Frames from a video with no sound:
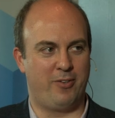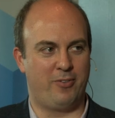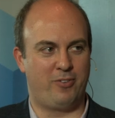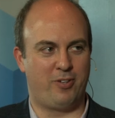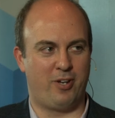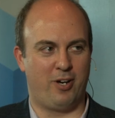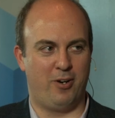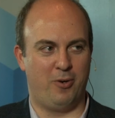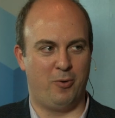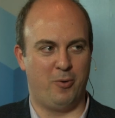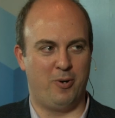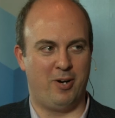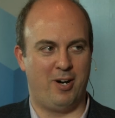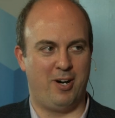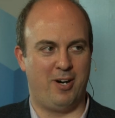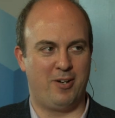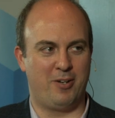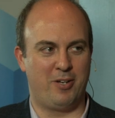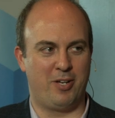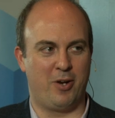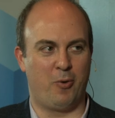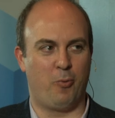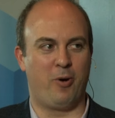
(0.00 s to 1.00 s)
So uh,
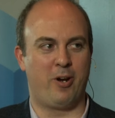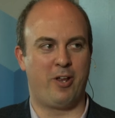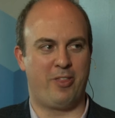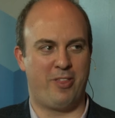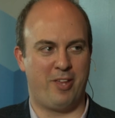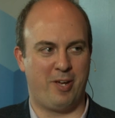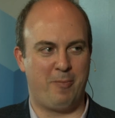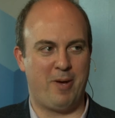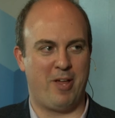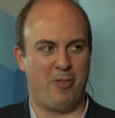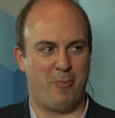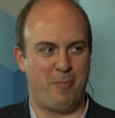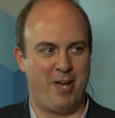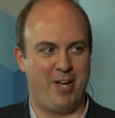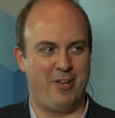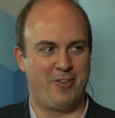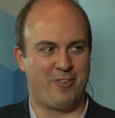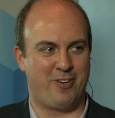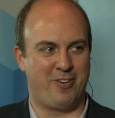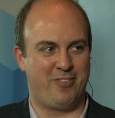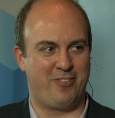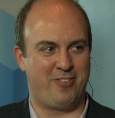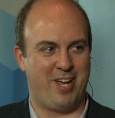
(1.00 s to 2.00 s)
you know, what do you think about the
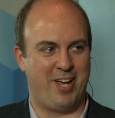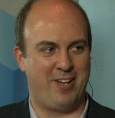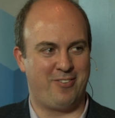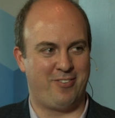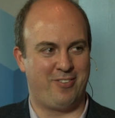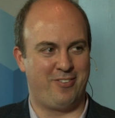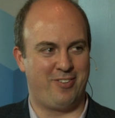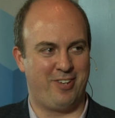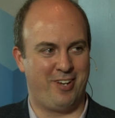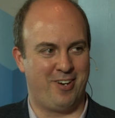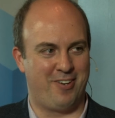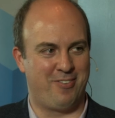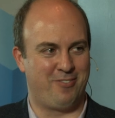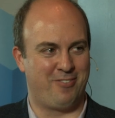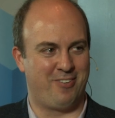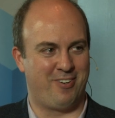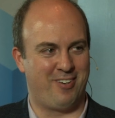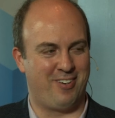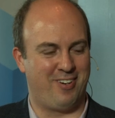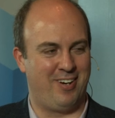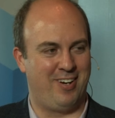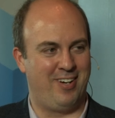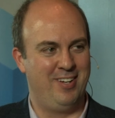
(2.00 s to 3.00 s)
Patriots' chances here
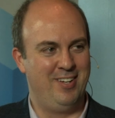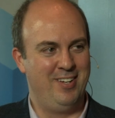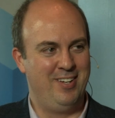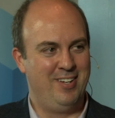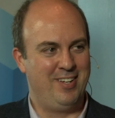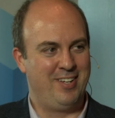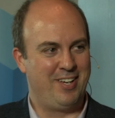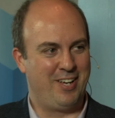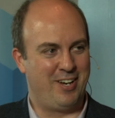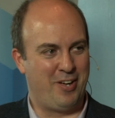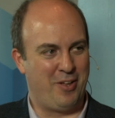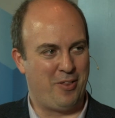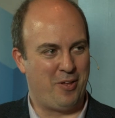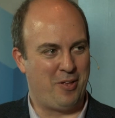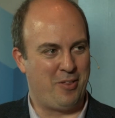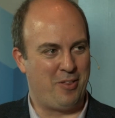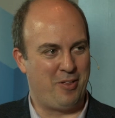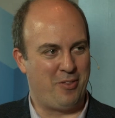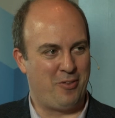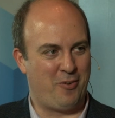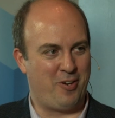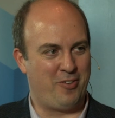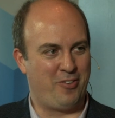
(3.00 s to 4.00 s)
for uh, you know
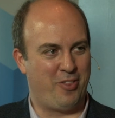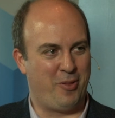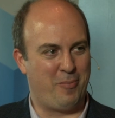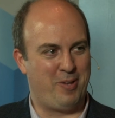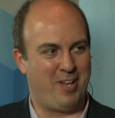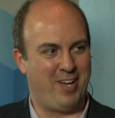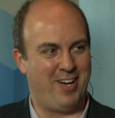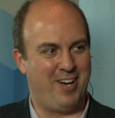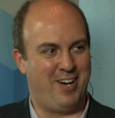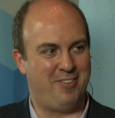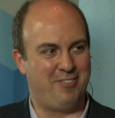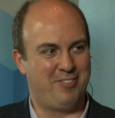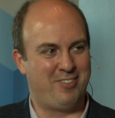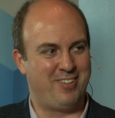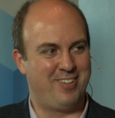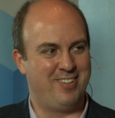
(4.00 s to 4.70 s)
the, the, rest of the playoffs?